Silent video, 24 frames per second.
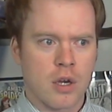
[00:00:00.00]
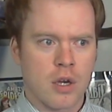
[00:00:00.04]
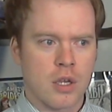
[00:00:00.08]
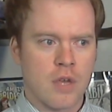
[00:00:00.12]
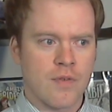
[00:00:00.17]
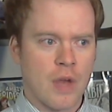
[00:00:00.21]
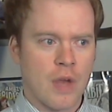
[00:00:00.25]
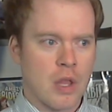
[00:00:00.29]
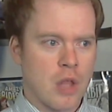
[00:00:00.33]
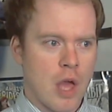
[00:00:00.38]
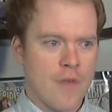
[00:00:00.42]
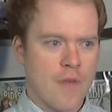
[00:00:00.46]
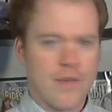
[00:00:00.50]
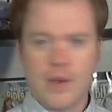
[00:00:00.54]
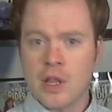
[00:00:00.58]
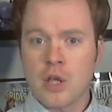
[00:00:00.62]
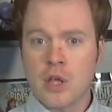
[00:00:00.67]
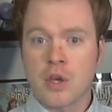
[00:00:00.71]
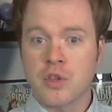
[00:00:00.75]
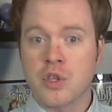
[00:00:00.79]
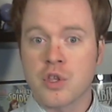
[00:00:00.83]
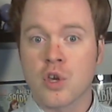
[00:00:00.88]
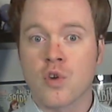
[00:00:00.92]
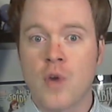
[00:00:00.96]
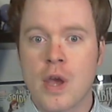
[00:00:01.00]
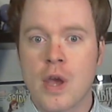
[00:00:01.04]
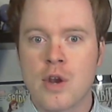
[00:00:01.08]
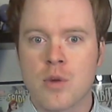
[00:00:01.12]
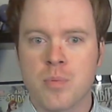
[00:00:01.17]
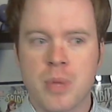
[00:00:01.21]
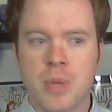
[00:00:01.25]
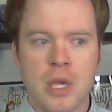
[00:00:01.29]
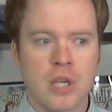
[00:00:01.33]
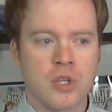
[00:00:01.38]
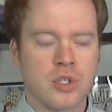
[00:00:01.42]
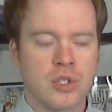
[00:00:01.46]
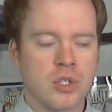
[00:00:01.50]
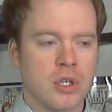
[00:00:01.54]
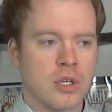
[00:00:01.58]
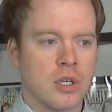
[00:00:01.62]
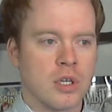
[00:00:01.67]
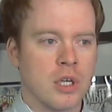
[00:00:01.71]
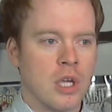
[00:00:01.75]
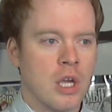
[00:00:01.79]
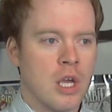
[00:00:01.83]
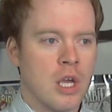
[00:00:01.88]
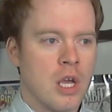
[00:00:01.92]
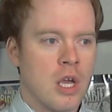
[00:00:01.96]
If I look at the greater picture,
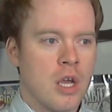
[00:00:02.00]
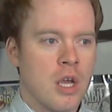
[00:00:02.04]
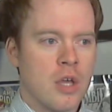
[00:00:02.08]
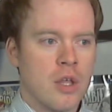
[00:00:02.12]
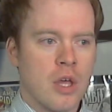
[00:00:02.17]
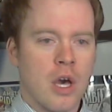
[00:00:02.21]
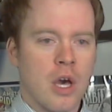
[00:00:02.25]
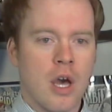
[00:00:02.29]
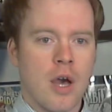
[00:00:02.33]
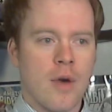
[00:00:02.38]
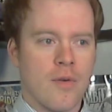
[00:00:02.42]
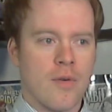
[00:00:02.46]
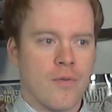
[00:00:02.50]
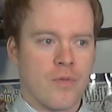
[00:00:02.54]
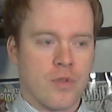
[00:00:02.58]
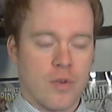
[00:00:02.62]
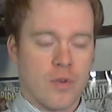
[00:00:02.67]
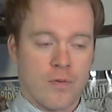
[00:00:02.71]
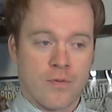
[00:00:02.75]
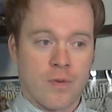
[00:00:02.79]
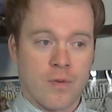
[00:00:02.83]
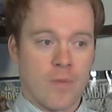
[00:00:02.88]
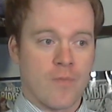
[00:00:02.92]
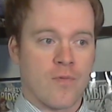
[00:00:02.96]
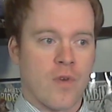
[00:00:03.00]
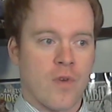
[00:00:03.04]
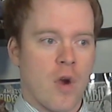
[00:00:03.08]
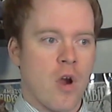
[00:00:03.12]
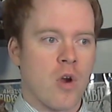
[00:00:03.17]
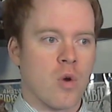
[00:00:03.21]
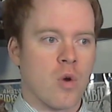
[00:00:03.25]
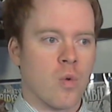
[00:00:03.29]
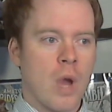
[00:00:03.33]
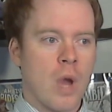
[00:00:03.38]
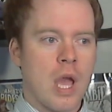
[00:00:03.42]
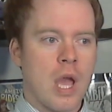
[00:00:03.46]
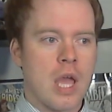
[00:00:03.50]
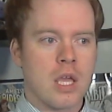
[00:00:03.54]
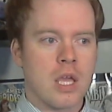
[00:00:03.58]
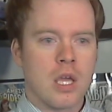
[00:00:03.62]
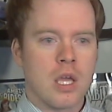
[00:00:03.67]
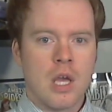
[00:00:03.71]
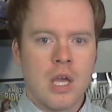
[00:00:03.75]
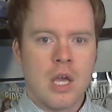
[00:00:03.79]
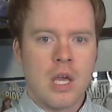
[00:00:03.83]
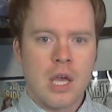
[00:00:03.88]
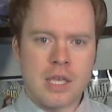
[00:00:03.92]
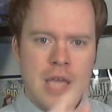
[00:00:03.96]
from far away,
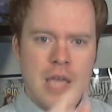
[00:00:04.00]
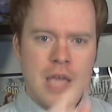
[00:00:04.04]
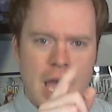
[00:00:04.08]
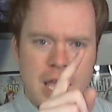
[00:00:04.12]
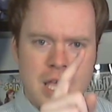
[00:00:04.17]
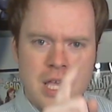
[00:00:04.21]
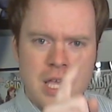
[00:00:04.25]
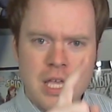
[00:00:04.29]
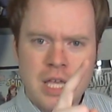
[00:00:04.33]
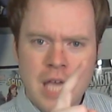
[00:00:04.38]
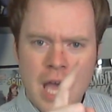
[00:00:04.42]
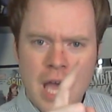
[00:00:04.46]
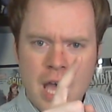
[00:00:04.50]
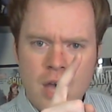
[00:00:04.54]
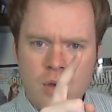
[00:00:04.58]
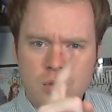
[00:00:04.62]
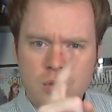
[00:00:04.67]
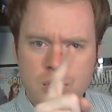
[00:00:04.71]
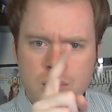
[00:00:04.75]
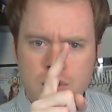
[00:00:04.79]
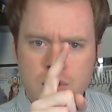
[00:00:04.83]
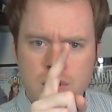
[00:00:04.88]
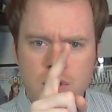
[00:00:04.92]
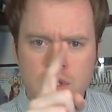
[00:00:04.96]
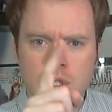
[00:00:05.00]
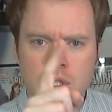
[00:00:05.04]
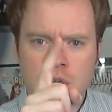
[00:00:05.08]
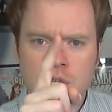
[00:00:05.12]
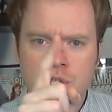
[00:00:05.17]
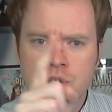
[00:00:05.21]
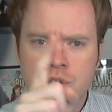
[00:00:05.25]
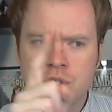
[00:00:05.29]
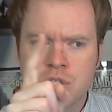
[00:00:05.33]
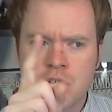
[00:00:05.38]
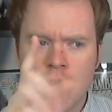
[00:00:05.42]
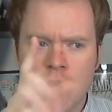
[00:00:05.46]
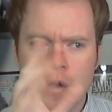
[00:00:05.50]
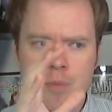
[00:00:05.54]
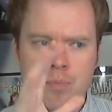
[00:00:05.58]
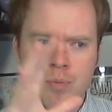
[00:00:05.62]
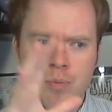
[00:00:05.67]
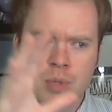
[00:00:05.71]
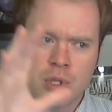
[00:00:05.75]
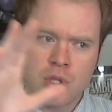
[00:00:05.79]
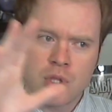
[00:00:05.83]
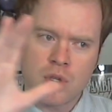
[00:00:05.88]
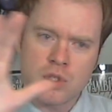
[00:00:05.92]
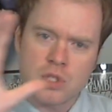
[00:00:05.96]
yeah, I can count each step,
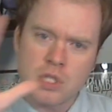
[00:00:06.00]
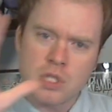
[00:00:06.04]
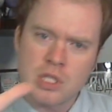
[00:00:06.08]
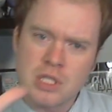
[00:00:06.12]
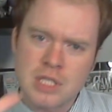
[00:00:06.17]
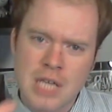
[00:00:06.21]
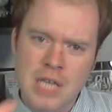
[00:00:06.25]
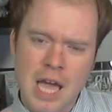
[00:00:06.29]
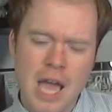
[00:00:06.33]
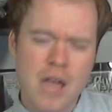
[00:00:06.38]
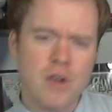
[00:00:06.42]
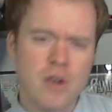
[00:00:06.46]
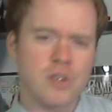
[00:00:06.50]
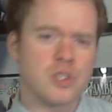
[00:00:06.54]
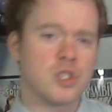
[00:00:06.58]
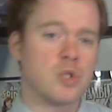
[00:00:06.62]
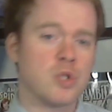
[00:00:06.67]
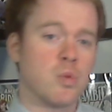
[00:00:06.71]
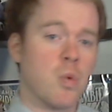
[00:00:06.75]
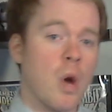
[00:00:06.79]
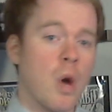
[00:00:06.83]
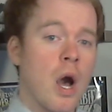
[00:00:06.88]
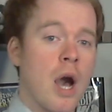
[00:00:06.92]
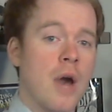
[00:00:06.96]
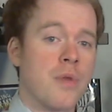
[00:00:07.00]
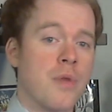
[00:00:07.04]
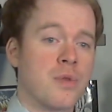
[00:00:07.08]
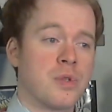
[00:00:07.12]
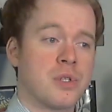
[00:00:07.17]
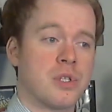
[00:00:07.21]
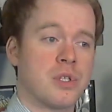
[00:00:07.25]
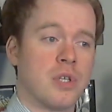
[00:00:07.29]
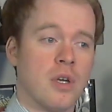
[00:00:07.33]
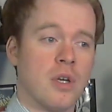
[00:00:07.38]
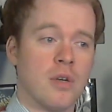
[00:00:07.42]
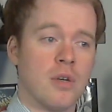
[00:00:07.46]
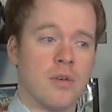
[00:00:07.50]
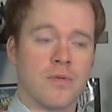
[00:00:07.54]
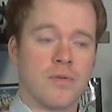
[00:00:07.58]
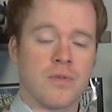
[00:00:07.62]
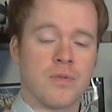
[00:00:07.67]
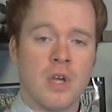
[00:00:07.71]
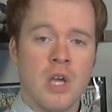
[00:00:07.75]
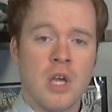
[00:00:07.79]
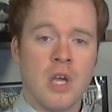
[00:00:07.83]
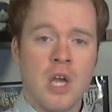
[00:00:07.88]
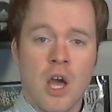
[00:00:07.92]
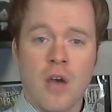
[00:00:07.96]
but there's entire swaths of
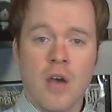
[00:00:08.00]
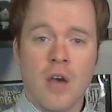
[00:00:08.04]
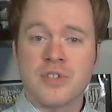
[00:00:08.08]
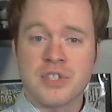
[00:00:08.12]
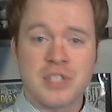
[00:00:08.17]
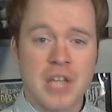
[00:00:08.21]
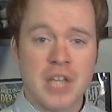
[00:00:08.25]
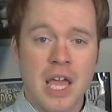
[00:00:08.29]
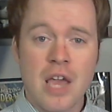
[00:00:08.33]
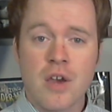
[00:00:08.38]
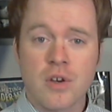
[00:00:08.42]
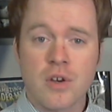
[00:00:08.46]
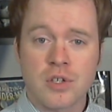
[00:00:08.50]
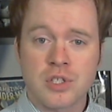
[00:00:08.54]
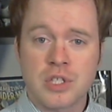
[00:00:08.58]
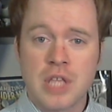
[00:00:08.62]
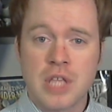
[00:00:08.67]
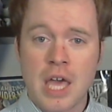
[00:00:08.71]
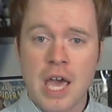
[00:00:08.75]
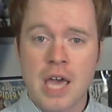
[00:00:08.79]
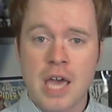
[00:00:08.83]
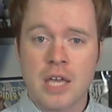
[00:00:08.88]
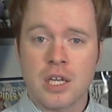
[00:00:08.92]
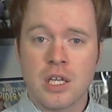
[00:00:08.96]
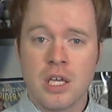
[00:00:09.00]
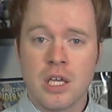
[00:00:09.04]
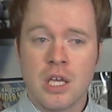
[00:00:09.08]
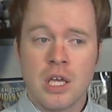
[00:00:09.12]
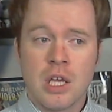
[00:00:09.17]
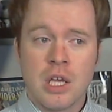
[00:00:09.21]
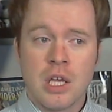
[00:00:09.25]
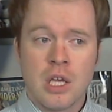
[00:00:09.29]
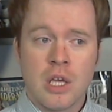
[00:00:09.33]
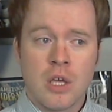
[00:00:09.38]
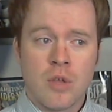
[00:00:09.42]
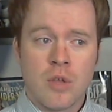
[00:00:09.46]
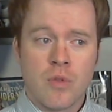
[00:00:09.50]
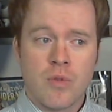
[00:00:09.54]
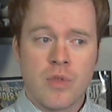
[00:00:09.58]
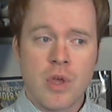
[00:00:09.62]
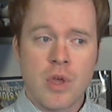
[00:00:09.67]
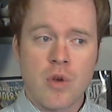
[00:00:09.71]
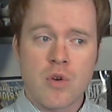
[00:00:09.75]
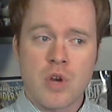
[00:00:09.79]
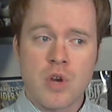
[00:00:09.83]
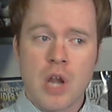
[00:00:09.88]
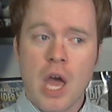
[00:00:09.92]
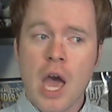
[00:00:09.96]
stairs that they're
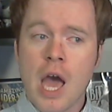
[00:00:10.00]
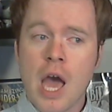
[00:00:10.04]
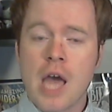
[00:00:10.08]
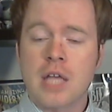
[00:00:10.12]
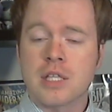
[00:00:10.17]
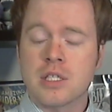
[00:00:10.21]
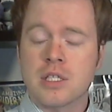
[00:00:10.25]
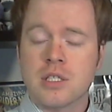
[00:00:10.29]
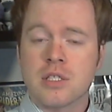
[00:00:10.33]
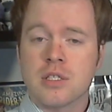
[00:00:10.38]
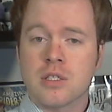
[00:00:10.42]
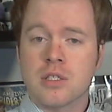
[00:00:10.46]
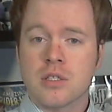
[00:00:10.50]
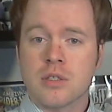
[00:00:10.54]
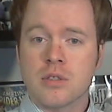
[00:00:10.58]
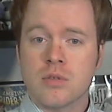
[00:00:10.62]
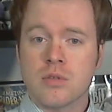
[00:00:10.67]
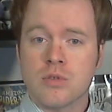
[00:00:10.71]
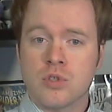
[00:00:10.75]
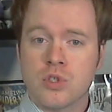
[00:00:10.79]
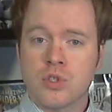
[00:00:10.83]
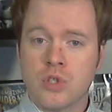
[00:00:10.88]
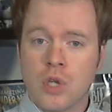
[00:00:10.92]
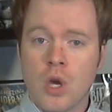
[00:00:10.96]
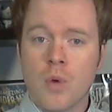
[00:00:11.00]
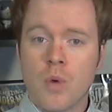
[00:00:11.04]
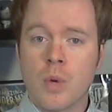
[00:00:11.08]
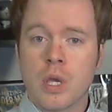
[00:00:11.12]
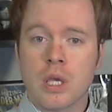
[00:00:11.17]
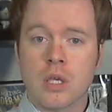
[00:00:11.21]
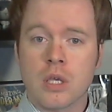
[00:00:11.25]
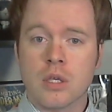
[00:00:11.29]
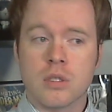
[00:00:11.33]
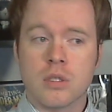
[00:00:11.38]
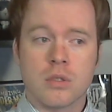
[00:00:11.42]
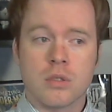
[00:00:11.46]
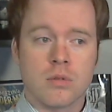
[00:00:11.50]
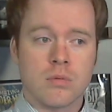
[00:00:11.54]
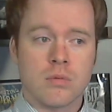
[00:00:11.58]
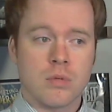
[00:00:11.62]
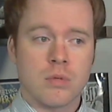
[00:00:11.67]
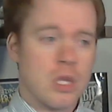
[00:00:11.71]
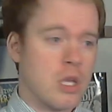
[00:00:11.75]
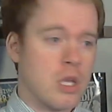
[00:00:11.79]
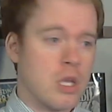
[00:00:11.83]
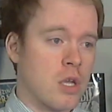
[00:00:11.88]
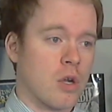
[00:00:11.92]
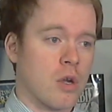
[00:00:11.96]
not showing
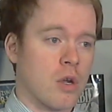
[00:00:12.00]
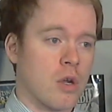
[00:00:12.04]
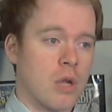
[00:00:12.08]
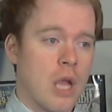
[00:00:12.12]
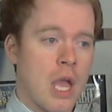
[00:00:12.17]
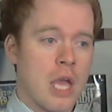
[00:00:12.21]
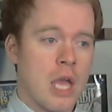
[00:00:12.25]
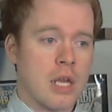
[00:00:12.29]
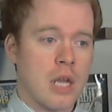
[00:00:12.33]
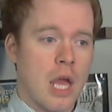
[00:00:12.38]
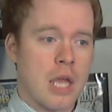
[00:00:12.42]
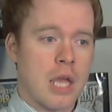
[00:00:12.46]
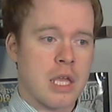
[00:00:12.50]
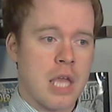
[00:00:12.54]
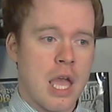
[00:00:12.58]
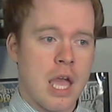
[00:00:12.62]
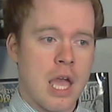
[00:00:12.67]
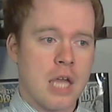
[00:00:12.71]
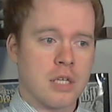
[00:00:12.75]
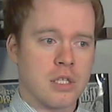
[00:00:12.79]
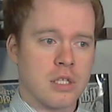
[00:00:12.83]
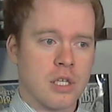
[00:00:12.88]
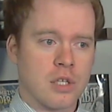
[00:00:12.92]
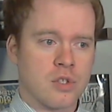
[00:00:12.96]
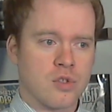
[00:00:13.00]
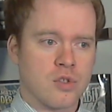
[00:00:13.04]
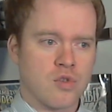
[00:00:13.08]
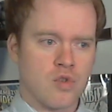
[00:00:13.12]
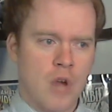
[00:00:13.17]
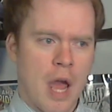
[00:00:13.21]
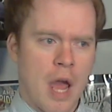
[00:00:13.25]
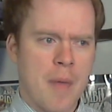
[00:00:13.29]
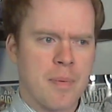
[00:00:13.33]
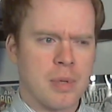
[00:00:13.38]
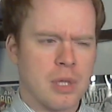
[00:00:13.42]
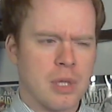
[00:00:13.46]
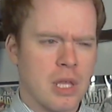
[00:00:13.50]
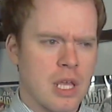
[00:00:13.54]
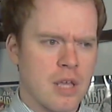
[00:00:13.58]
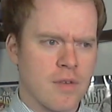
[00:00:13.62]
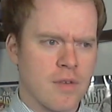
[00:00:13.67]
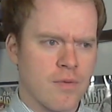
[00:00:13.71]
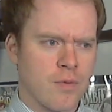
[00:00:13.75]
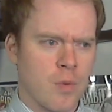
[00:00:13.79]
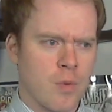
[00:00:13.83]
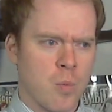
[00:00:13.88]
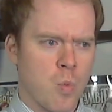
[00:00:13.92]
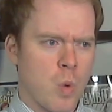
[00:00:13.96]
here, and I can't extrapolate
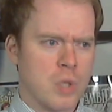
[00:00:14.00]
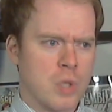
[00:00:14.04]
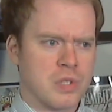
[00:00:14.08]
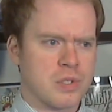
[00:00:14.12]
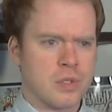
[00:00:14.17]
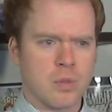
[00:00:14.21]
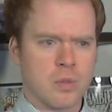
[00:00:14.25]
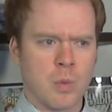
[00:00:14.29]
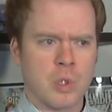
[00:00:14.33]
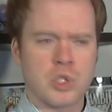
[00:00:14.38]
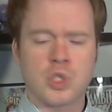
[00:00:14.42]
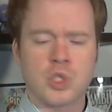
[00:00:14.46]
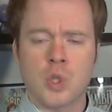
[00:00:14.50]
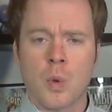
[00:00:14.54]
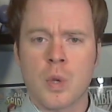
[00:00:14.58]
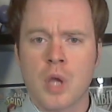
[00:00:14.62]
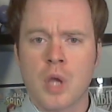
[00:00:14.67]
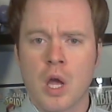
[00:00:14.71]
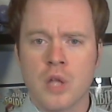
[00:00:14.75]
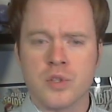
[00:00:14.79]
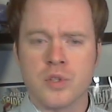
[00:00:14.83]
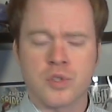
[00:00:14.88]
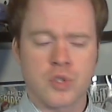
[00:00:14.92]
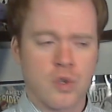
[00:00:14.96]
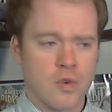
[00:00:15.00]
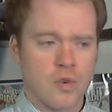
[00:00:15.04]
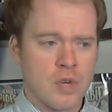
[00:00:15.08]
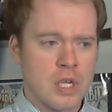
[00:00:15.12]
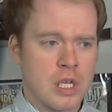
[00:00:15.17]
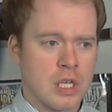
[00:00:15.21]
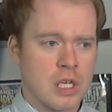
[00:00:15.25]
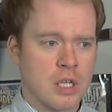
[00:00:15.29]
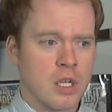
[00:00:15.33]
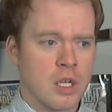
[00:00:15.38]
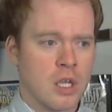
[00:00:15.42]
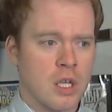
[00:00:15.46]
from what's showing on screen